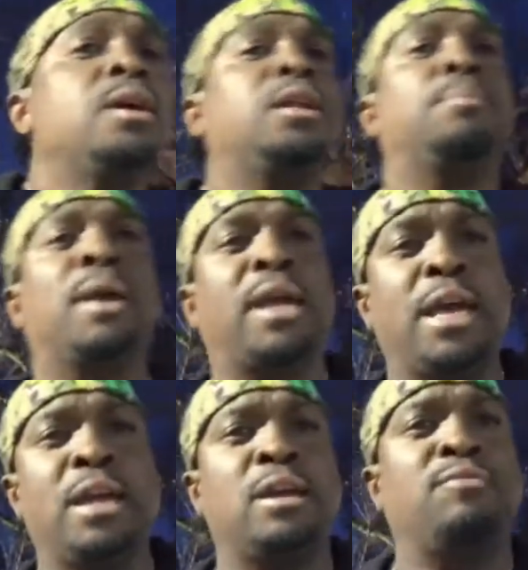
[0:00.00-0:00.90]
The
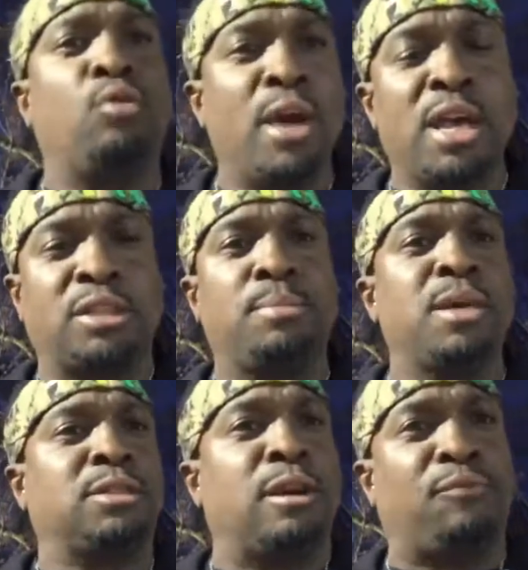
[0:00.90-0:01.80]
beginning of wisdom
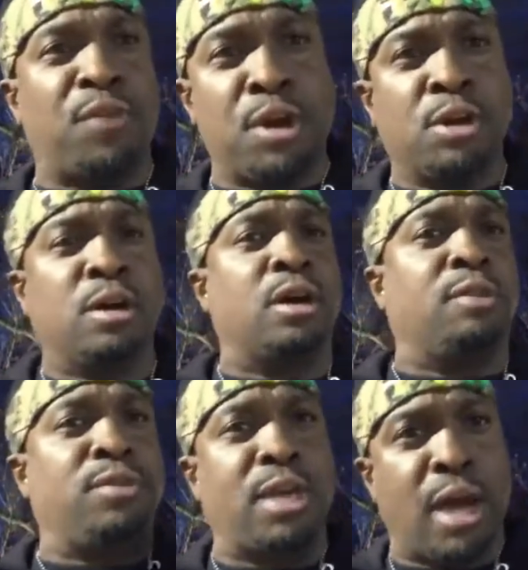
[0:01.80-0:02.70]
is the fear
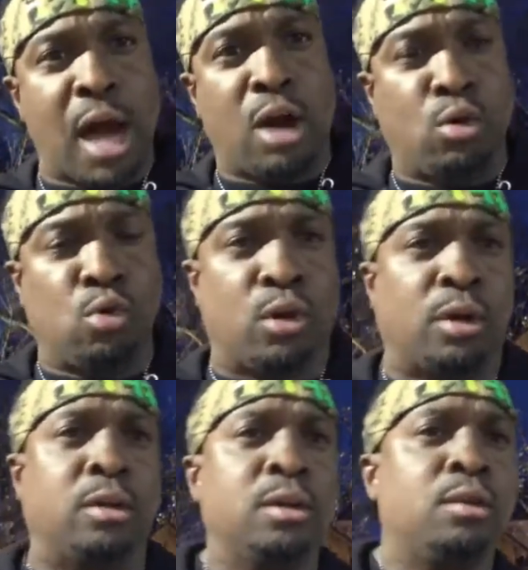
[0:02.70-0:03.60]
of
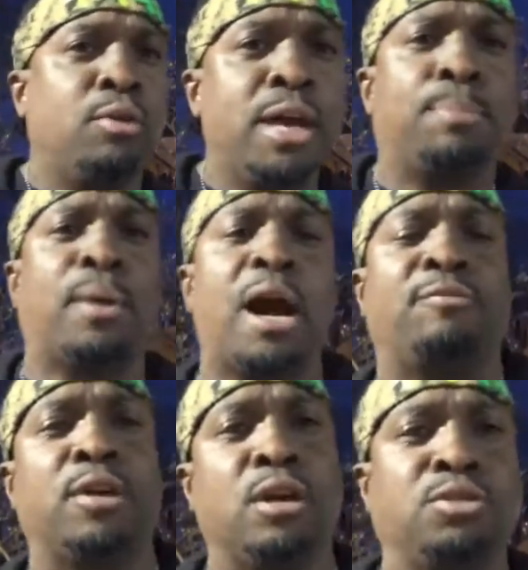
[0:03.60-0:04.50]
Yahuwah. Read
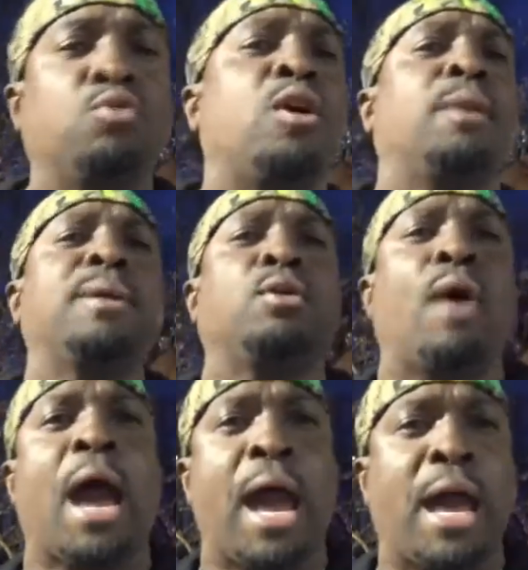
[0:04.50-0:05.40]
Proverbs. You want to be
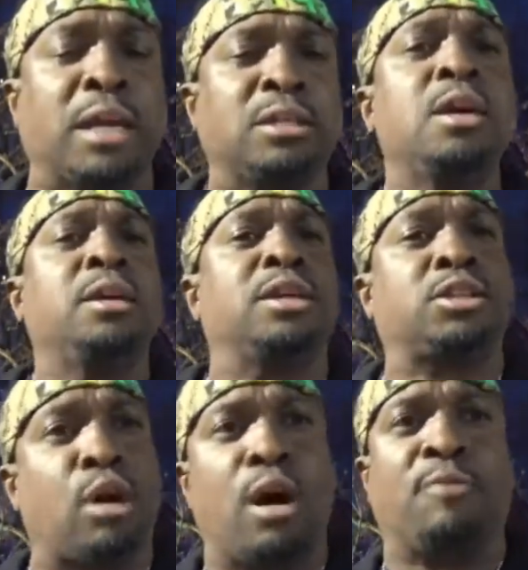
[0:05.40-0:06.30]
wise, then
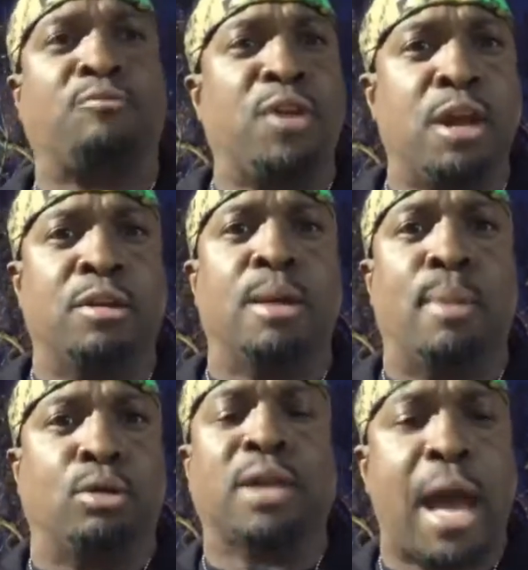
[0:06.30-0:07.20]
start fearing the
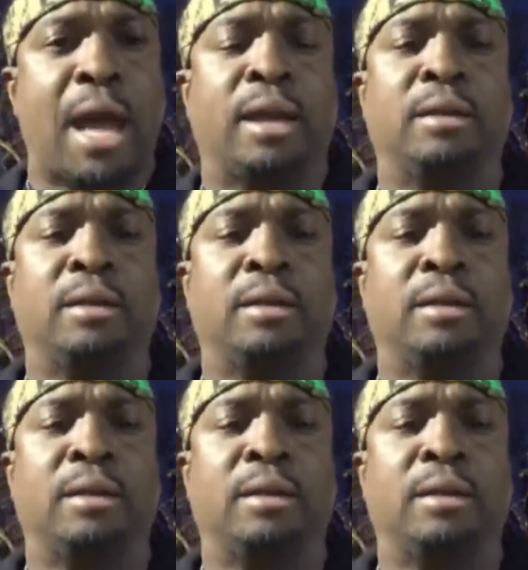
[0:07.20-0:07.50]
Most High.